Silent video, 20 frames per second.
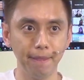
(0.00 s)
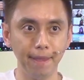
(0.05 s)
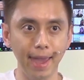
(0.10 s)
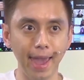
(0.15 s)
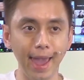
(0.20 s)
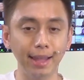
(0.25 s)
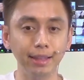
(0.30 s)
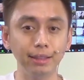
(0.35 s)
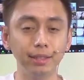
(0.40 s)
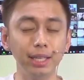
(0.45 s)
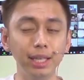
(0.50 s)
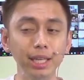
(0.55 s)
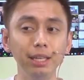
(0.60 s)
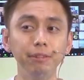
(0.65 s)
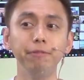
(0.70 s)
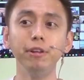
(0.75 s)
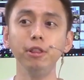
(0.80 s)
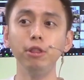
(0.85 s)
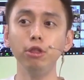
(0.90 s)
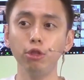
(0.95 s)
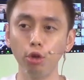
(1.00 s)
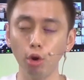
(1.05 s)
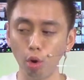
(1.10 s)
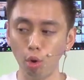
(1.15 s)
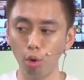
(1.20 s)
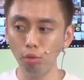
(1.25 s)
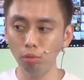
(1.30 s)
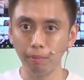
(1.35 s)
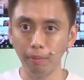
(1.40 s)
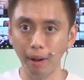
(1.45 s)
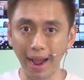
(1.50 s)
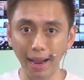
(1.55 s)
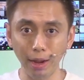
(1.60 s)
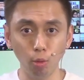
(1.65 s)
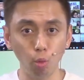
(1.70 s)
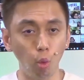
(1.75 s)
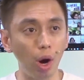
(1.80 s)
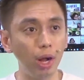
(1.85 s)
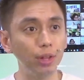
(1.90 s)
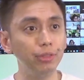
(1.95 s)
And even though I
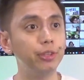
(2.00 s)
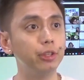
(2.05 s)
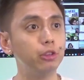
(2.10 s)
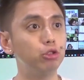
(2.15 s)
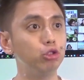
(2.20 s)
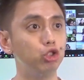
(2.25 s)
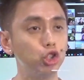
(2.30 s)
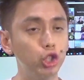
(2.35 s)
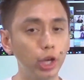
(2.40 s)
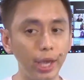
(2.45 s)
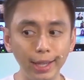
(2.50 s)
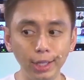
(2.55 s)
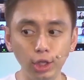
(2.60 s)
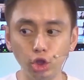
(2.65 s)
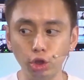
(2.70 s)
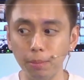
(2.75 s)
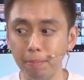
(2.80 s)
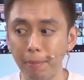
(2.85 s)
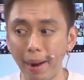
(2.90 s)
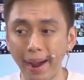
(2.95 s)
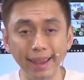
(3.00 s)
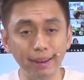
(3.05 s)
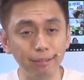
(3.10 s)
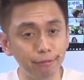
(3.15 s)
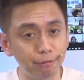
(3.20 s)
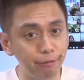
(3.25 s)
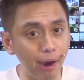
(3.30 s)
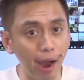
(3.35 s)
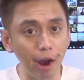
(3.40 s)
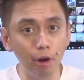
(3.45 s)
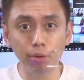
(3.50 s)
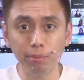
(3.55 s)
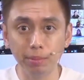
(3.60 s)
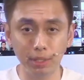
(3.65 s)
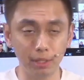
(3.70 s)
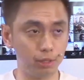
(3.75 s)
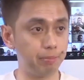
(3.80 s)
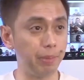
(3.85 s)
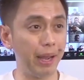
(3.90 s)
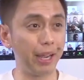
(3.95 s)
wanted to change, my
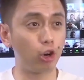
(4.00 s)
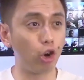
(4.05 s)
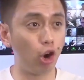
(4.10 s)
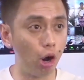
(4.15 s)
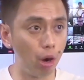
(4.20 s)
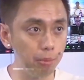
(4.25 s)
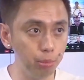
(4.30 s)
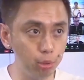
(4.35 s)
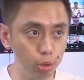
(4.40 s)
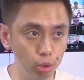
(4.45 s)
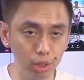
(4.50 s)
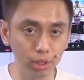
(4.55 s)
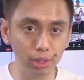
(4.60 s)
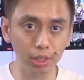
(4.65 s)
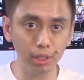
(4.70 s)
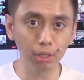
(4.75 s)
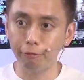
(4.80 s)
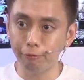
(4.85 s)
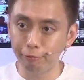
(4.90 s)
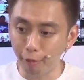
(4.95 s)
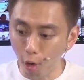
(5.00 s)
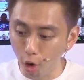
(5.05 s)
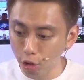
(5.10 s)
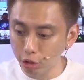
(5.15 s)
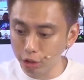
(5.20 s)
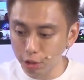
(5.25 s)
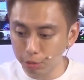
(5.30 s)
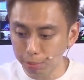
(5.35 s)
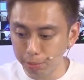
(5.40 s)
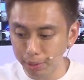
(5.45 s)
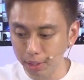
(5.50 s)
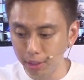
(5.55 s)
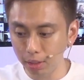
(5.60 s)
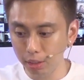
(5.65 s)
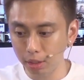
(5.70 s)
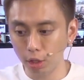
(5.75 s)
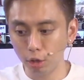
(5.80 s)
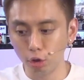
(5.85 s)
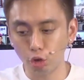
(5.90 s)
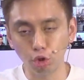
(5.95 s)
environment, my community forced
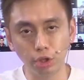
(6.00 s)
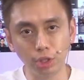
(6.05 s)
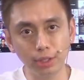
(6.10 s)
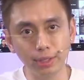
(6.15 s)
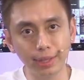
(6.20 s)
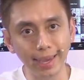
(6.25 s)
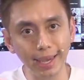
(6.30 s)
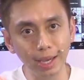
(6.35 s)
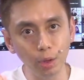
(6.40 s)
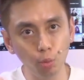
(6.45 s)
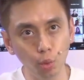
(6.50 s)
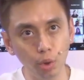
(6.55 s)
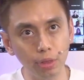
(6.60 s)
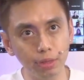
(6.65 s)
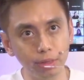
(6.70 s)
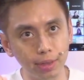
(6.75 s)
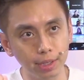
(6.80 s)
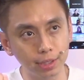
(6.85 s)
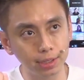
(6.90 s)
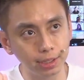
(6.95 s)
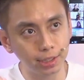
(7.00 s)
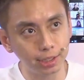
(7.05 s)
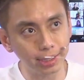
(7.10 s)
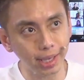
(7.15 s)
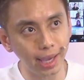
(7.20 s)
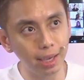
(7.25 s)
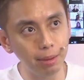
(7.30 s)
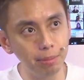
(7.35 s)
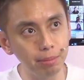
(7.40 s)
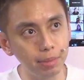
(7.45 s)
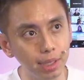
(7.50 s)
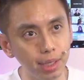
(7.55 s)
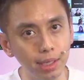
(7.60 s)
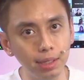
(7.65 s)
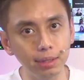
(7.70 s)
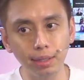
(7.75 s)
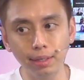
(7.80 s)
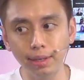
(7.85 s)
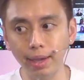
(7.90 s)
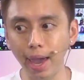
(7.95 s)
me to stay with the same
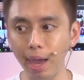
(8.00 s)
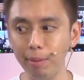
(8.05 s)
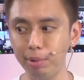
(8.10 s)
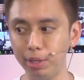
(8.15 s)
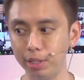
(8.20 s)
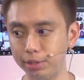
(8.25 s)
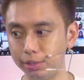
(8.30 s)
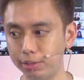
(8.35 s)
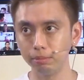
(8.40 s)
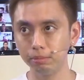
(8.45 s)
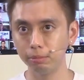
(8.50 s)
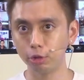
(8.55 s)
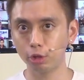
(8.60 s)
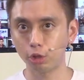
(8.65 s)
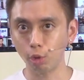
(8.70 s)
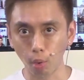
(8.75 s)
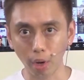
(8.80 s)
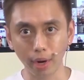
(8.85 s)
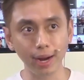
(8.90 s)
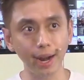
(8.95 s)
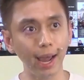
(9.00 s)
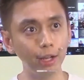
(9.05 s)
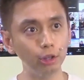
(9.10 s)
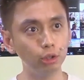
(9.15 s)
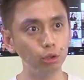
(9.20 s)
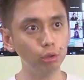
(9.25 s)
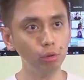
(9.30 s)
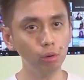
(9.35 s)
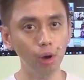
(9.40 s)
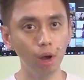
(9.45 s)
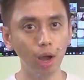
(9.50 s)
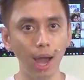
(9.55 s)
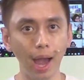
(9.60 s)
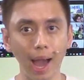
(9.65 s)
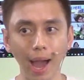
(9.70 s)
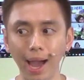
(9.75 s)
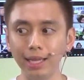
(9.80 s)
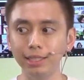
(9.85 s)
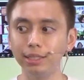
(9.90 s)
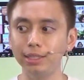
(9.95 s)
eating habits. So what did I do?
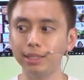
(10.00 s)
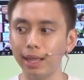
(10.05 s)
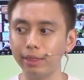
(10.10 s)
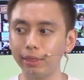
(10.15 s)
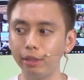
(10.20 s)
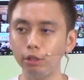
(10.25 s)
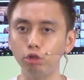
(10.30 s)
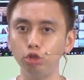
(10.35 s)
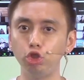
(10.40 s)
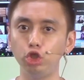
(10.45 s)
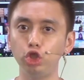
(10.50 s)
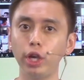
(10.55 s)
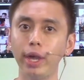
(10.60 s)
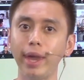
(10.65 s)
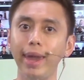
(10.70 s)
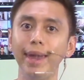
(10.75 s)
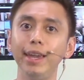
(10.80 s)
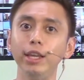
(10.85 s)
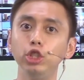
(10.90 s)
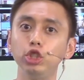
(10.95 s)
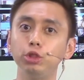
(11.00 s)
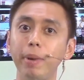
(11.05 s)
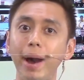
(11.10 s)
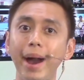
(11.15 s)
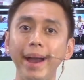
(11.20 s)
I started to change my